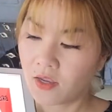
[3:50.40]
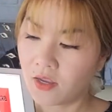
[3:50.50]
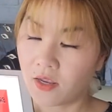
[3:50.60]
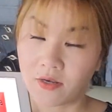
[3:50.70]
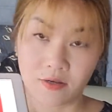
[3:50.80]

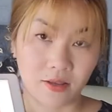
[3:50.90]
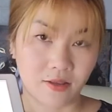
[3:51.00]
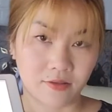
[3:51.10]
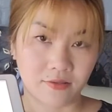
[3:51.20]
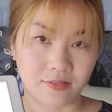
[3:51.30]
and
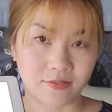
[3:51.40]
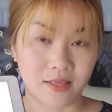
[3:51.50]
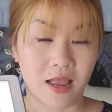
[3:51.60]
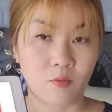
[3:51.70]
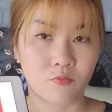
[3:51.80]
that's
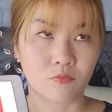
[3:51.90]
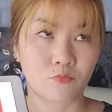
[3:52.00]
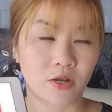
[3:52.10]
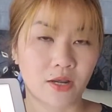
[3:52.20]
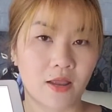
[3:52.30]
how
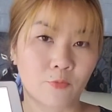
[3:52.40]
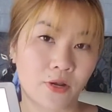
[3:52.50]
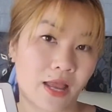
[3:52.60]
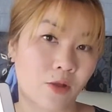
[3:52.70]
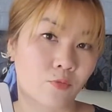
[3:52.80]
when
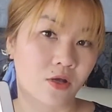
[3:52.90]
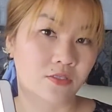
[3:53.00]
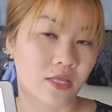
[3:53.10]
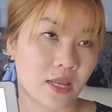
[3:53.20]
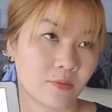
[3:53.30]
I
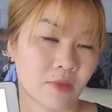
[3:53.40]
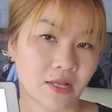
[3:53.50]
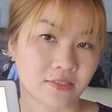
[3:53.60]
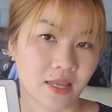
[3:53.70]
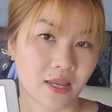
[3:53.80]
was in my
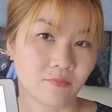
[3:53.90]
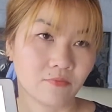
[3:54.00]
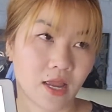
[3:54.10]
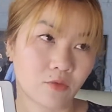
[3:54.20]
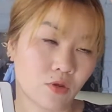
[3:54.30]

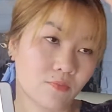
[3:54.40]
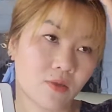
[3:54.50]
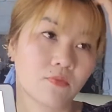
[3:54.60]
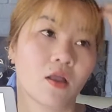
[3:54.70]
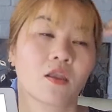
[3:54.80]
exam, I
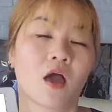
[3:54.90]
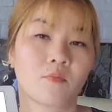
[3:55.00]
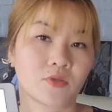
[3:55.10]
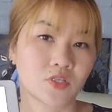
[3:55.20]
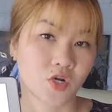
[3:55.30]
remember a
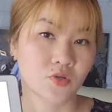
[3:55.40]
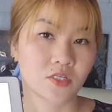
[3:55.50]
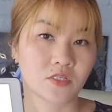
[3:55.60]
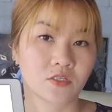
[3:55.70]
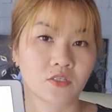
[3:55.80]
lot of material
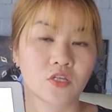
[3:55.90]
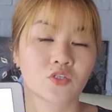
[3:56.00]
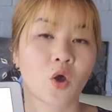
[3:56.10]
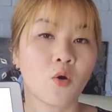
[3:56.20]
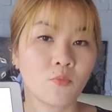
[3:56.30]
she
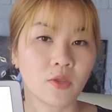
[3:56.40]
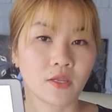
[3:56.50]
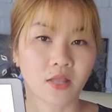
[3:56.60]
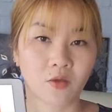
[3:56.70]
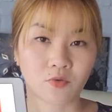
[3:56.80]
told
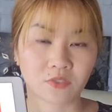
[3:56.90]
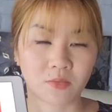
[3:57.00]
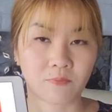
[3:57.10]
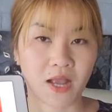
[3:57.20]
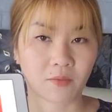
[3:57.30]
me that was
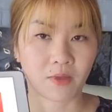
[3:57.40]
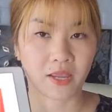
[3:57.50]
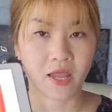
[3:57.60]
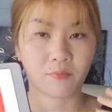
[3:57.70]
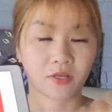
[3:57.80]
in the back of my
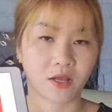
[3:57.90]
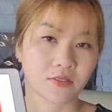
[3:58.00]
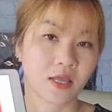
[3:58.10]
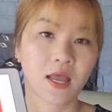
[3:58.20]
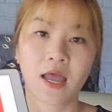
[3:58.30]
head,
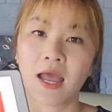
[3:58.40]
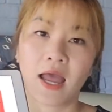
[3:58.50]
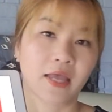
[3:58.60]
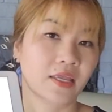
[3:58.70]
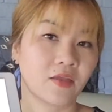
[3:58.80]
because
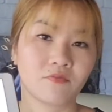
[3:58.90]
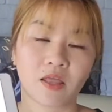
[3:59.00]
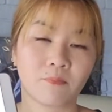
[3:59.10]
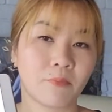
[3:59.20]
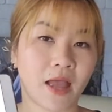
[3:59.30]
I keep
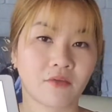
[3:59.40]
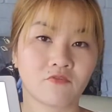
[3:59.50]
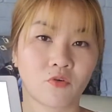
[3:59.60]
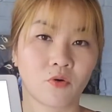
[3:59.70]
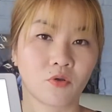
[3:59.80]
like back
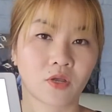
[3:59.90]
and forth